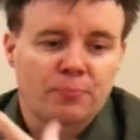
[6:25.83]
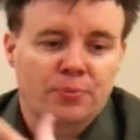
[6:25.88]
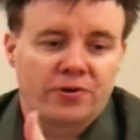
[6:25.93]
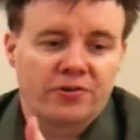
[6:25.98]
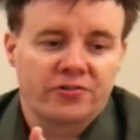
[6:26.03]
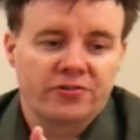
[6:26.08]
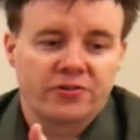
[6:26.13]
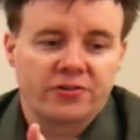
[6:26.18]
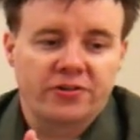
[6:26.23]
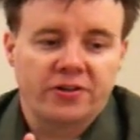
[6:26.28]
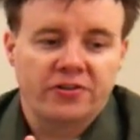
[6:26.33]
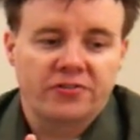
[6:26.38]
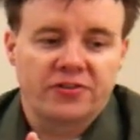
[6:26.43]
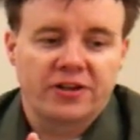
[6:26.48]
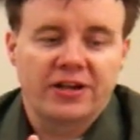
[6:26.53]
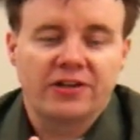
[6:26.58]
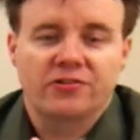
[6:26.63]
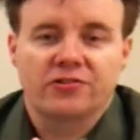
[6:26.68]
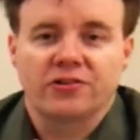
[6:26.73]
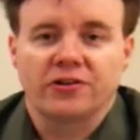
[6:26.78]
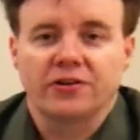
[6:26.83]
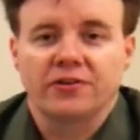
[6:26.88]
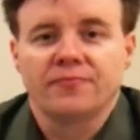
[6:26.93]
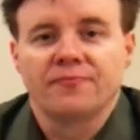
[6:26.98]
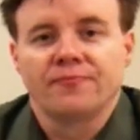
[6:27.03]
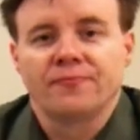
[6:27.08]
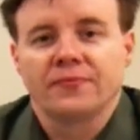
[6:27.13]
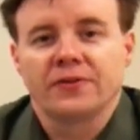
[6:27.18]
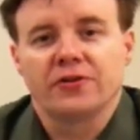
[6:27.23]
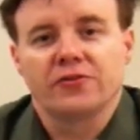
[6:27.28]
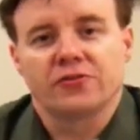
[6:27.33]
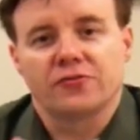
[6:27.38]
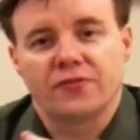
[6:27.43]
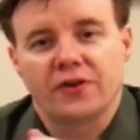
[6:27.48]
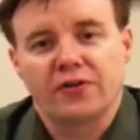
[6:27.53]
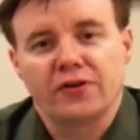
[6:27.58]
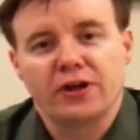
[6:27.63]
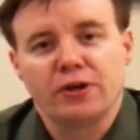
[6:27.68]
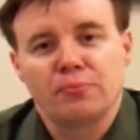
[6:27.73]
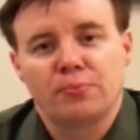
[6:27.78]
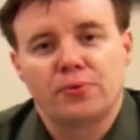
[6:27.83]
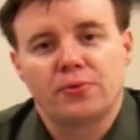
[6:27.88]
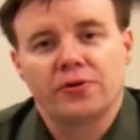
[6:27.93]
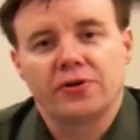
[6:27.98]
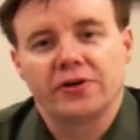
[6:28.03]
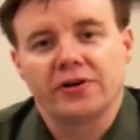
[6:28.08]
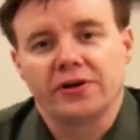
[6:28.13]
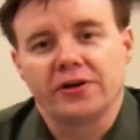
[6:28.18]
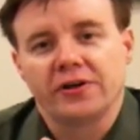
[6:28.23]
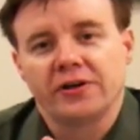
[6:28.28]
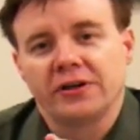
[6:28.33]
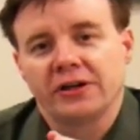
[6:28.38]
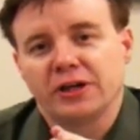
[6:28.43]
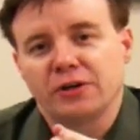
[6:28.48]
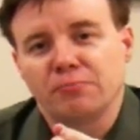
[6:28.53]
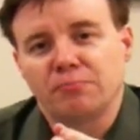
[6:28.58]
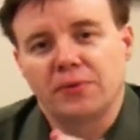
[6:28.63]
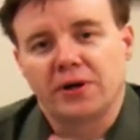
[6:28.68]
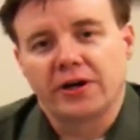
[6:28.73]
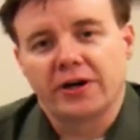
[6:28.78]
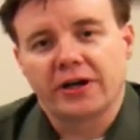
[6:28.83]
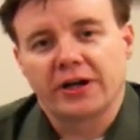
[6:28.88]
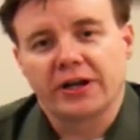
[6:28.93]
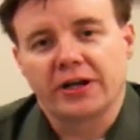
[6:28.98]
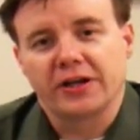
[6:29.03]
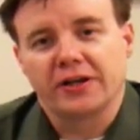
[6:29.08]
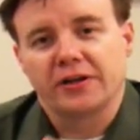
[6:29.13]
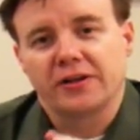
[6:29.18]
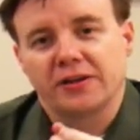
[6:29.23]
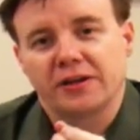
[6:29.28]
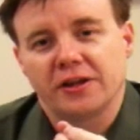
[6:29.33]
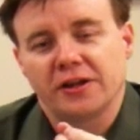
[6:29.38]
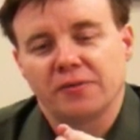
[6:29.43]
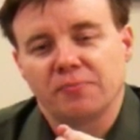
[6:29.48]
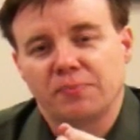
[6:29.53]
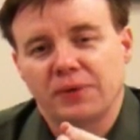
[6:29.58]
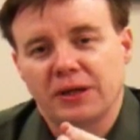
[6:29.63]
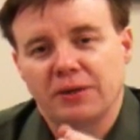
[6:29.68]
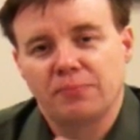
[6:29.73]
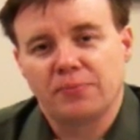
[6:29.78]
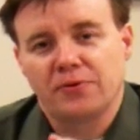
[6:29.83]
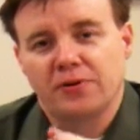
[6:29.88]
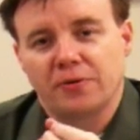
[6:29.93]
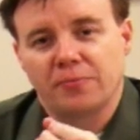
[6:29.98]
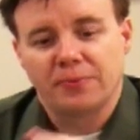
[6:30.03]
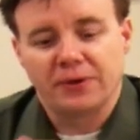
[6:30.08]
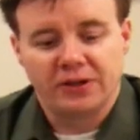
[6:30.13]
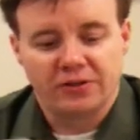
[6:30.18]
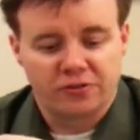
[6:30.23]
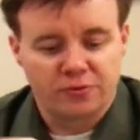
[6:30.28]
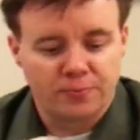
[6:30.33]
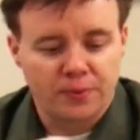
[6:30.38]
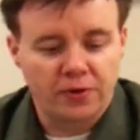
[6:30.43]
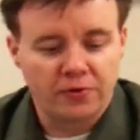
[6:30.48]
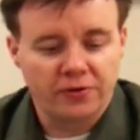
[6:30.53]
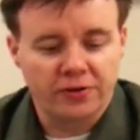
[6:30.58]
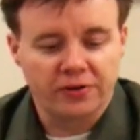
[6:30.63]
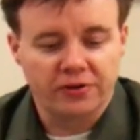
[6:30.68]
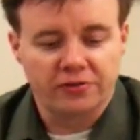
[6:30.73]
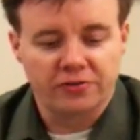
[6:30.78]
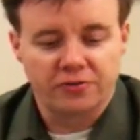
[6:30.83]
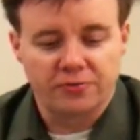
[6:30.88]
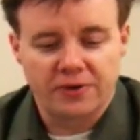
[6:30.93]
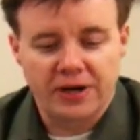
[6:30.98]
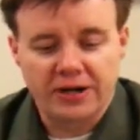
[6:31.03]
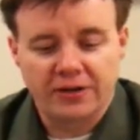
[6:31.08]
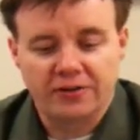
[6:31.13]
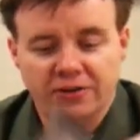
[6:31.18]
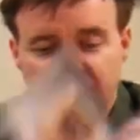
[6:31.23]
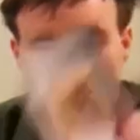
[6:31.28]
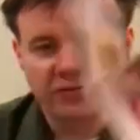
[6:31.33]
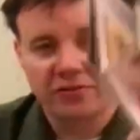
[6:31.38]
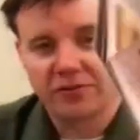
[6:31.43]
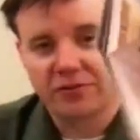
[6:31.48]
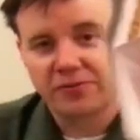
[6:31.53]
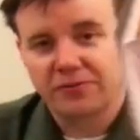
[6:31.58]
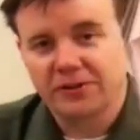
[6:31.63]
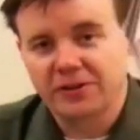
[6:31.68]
Personalization. You know, it's very important in marketing that people are being spoken directly to,